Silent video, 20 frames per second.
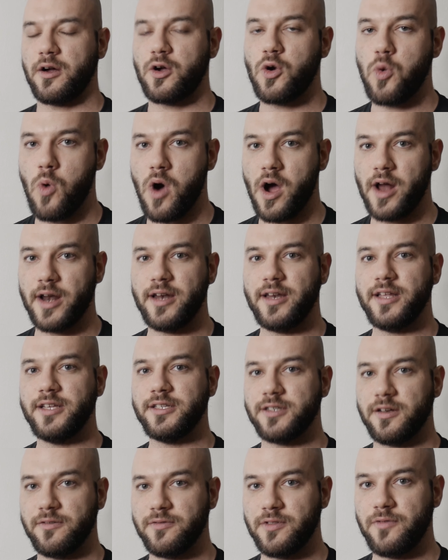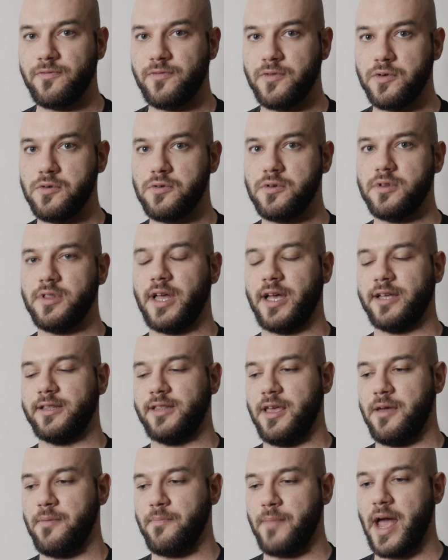quantities of the food, like
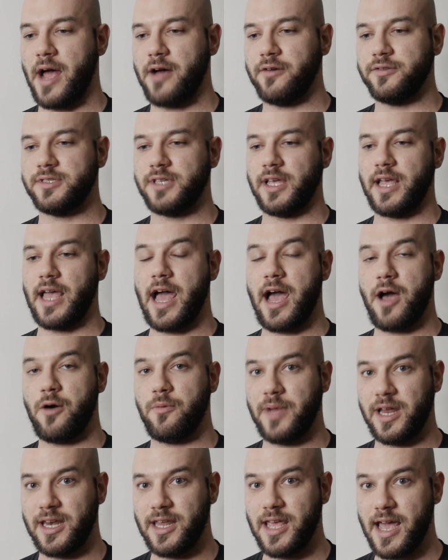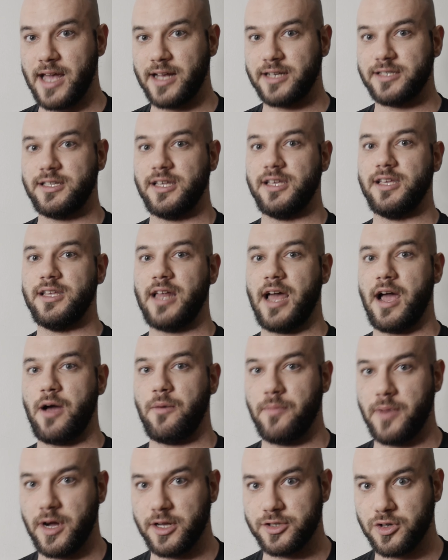the amounts, like how many eggs to eat, how
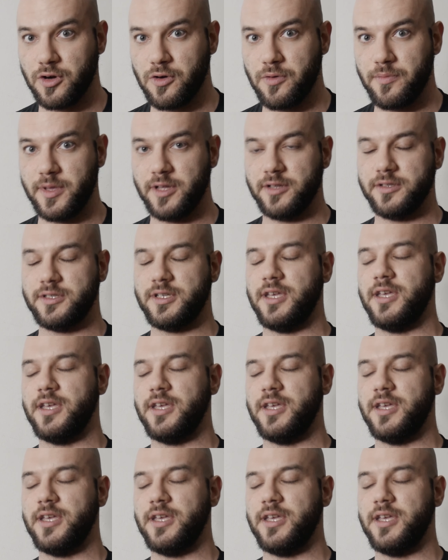much oatmeal to